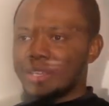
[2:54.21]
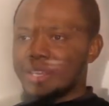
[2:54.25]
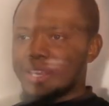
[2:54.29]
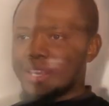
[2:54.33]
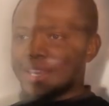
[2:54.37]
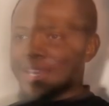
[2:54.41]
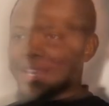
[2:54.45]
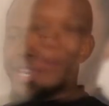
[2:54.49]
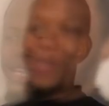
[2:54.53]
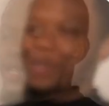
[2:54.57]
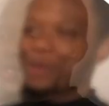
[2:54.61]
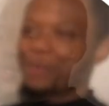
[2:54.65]
It
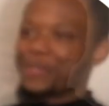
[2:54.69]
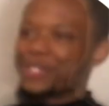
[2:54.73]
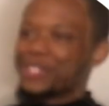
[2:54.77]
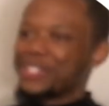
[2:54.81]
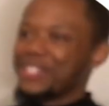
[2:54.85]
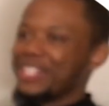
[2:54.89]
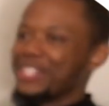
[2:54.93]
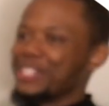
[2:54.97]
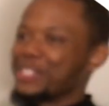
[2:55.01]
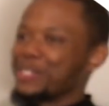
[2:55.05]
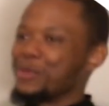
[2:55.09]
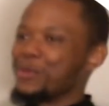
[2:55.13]
gives me an
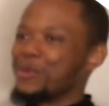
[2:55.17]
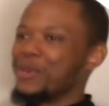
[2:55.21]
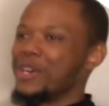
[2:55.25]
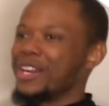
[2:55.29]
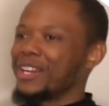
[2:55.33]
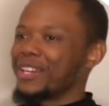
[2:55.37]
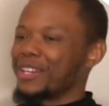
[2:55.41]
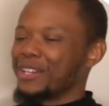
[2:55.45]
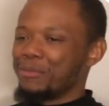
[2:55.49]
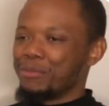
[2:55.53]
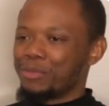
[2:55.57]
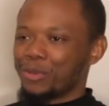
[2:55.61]
opportunity to
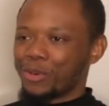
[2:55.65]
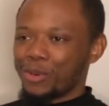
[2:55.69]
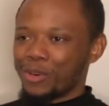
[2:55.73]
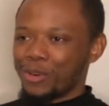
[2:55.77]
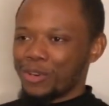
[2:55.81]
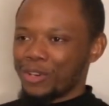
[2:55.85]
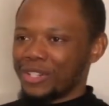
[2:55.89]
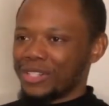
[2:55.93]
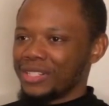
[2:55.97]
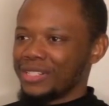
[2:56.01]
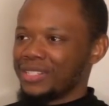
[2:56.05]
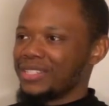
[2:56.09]
work
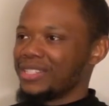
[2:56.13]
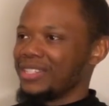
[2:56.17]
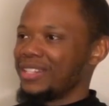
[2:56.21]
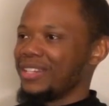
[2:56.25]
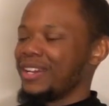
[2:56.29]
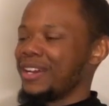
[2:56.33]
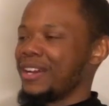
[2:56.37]
abroad,